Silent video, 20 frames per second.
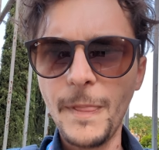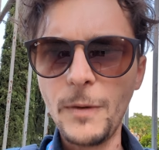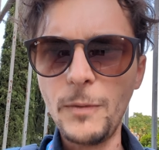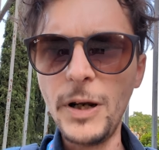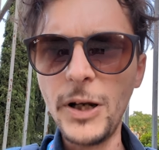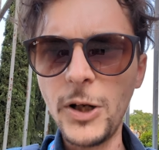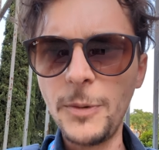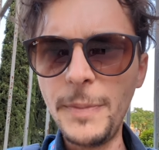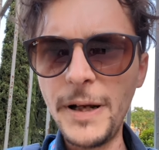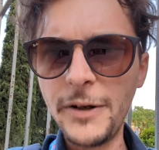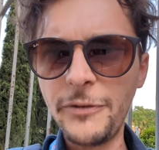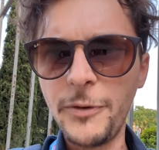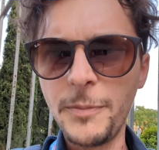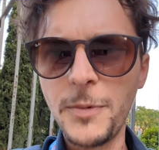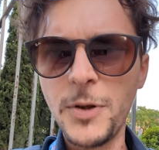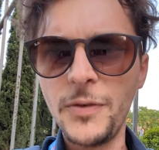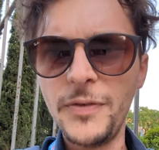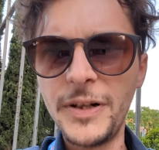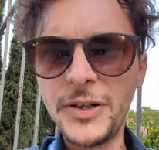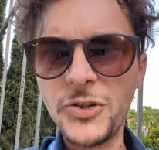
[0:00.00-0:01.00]
Welcome back
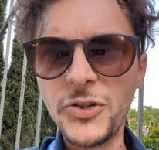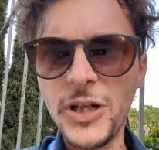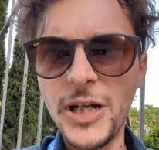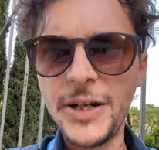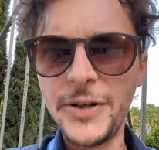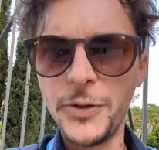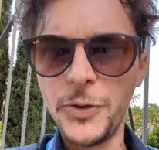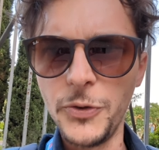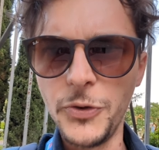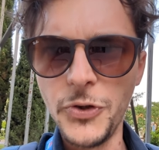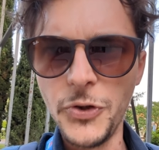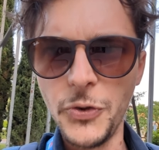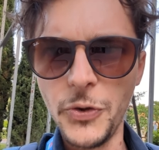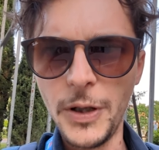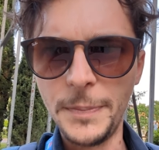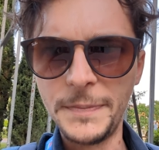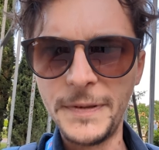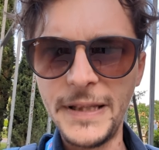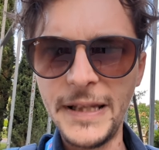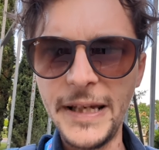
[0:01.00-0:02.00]
from Coverciano.
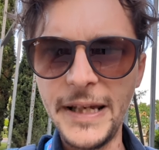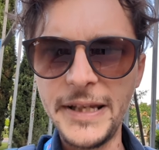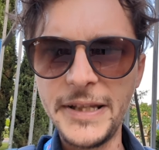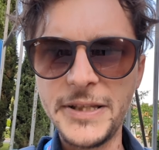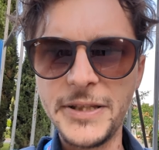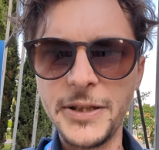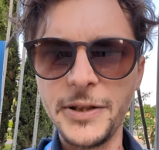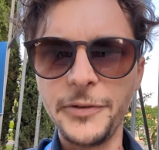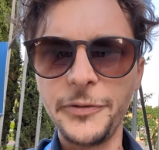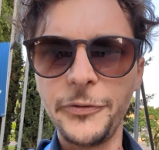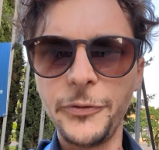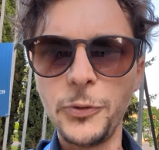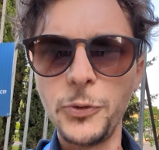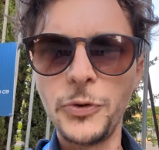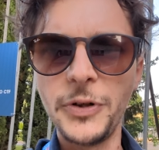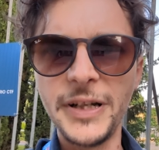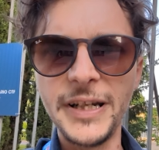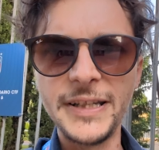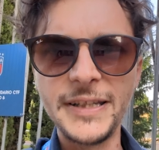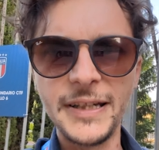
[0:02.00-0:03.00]
New updates
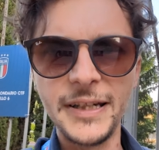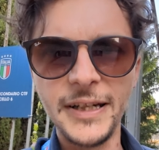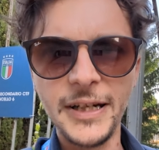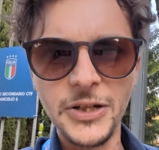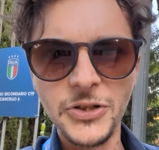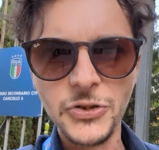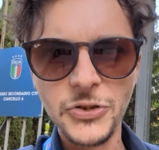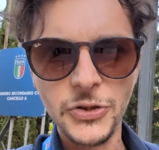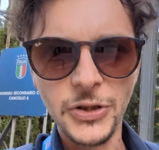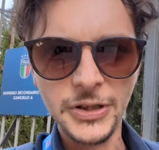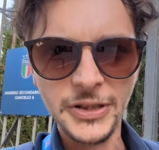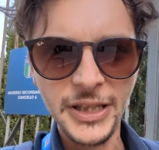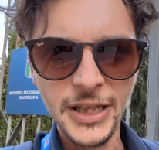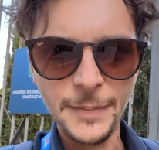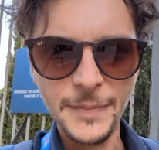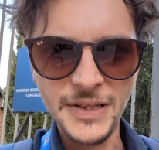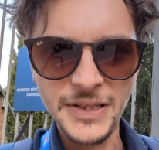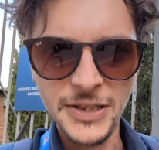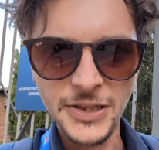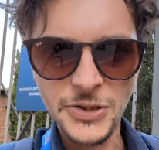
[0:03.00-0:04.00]
for Italy national
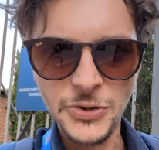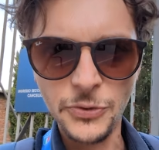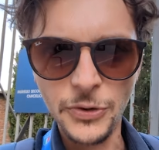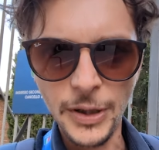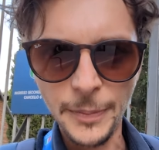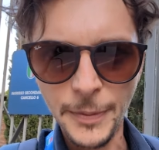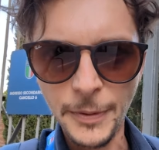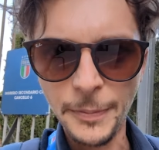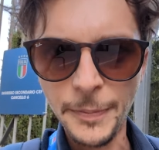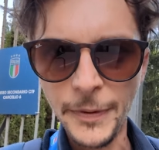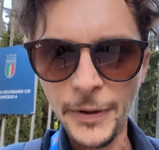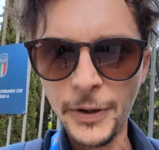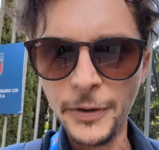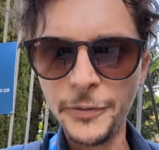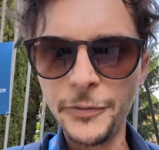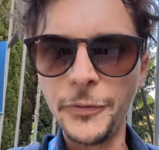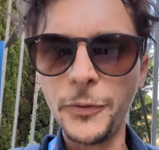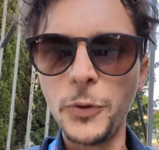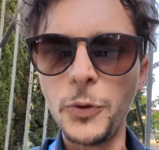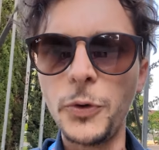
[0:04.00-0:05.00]
team as the Azzurri prepare
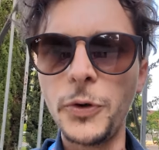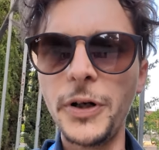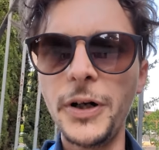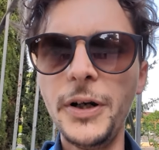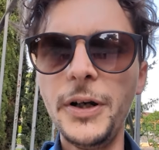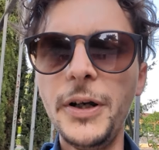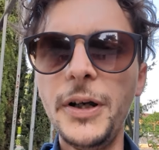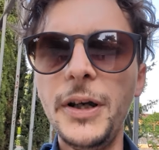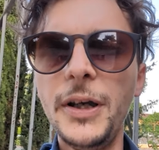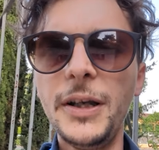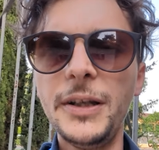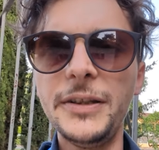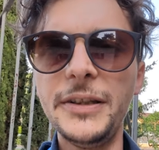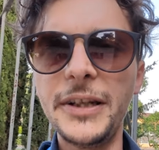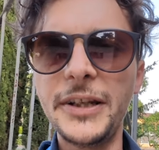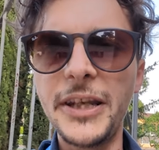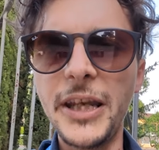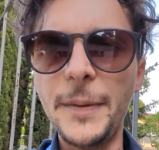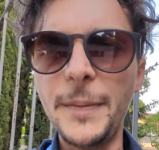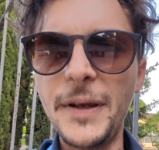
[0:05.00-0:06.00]
for
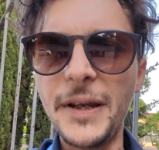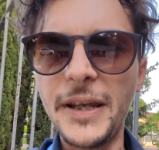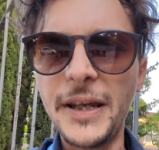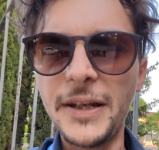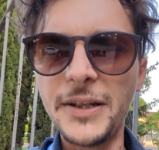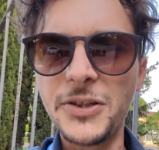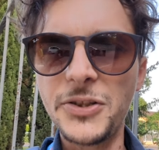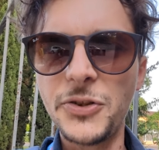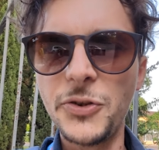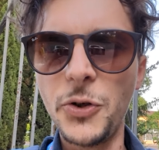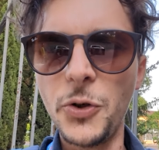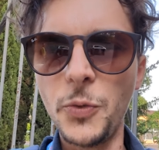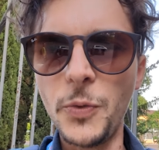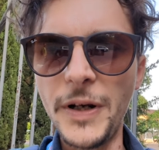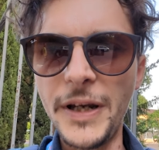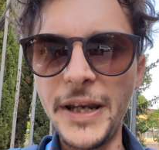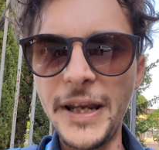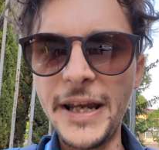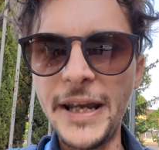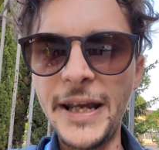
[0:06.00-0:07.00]
the game against
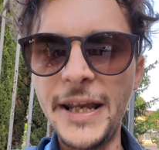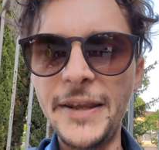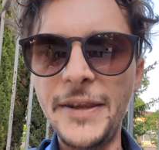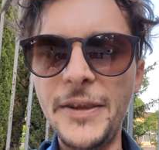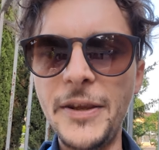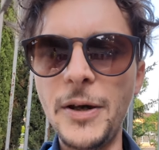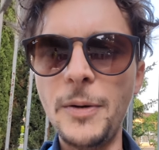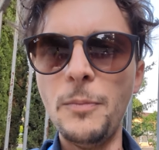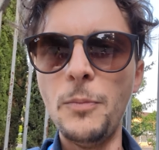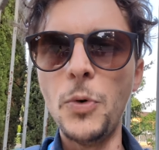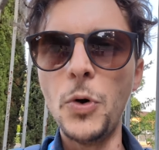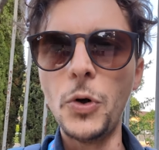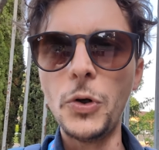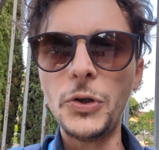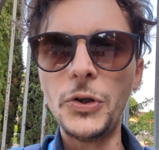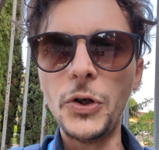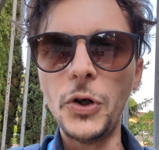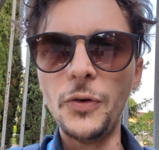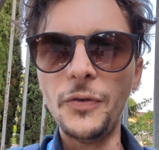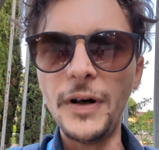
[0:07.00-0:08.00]
Norway and
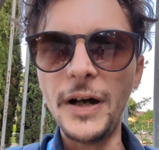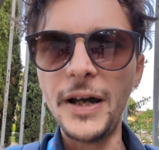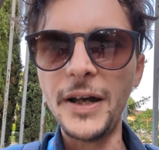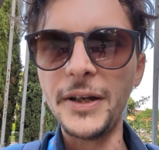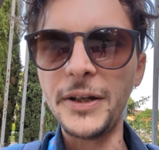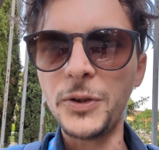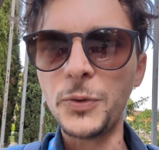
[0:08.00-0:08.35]
Moldova.